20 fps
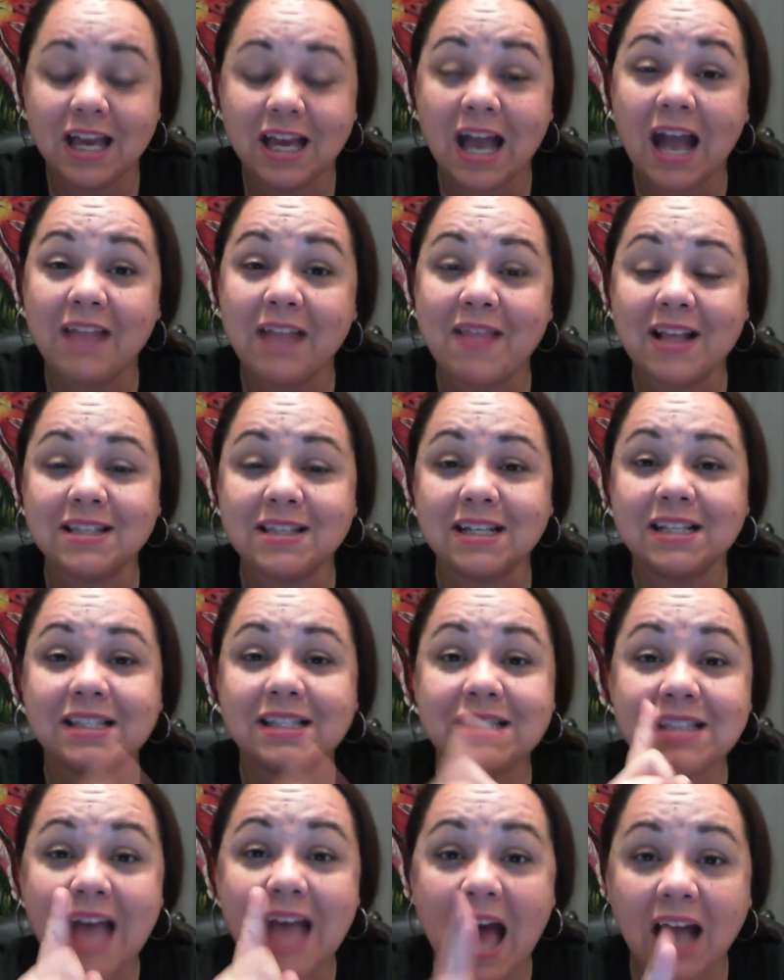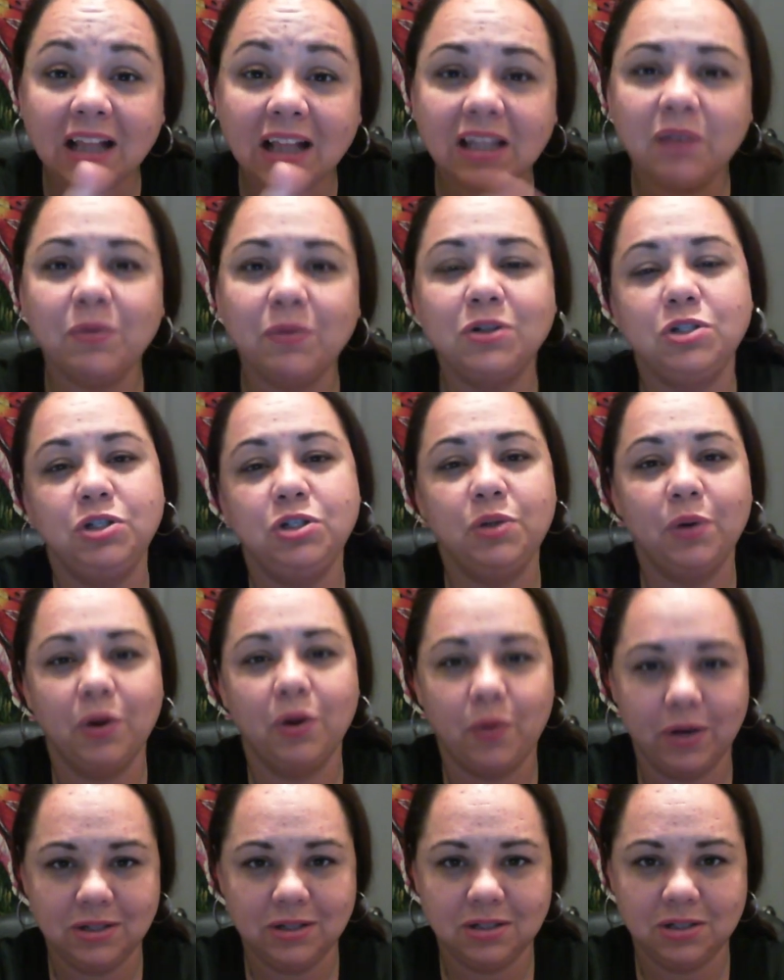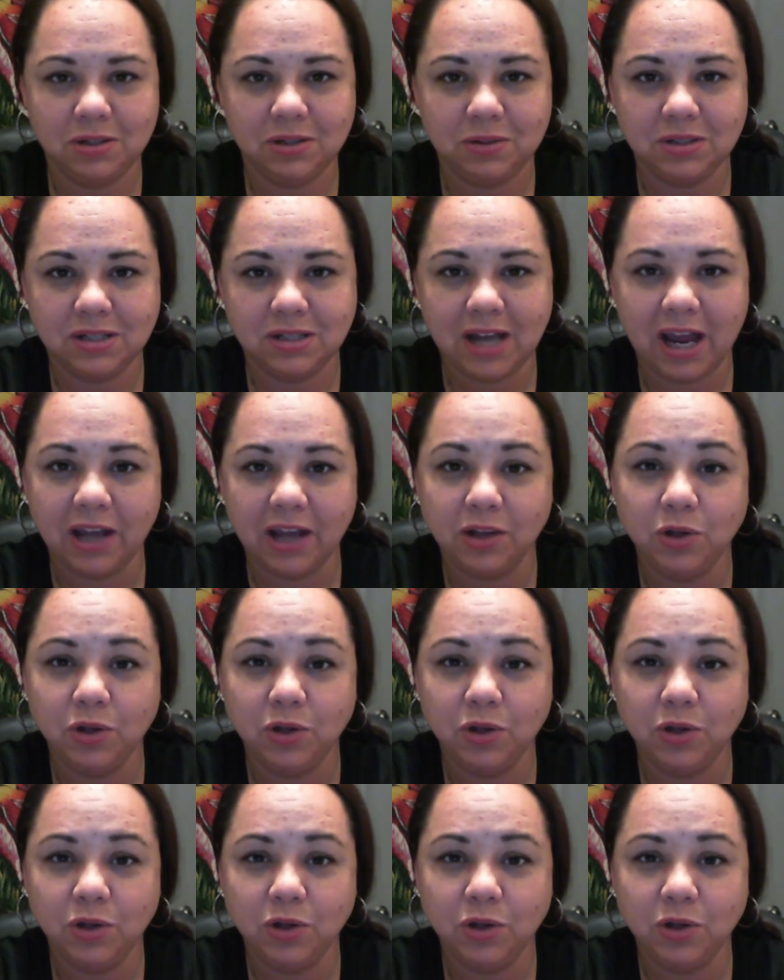And that's exactly what you are going to do today.